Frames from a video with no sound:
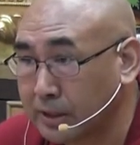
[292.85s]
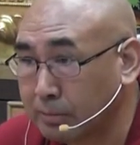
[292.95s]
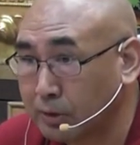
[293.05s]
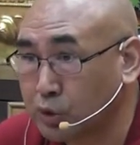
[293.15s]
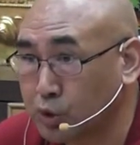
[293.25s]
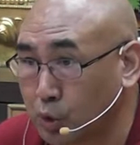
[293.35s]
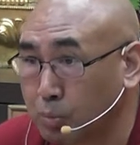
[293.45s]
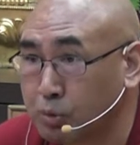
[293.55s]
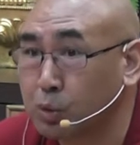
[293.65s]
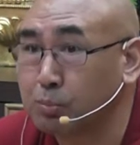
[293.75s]
But
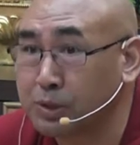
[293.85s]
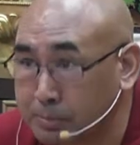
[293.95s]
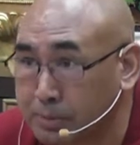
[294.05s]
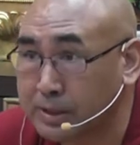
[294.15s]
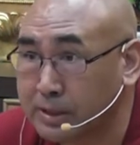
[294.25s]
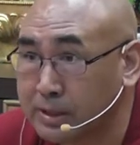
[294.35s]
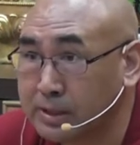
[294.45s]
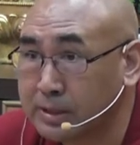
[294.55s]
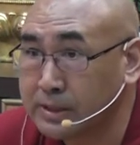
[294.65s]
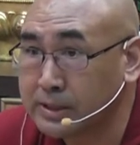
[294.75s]
shopkeeper,
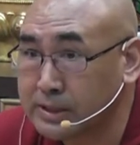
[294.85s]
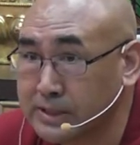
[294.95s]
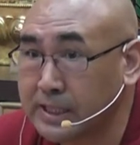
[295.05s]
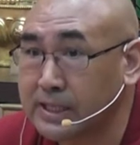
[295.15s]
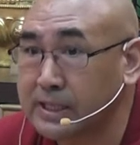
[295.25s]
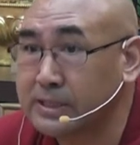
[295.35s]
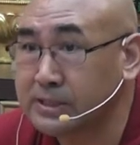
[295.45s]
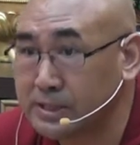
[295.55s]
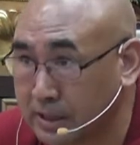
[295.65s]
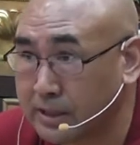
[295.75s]

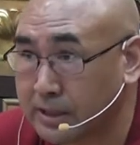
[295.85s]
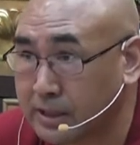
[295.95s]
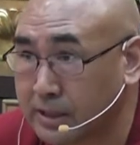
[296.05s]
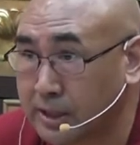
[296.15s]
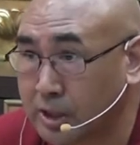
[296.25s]
seller,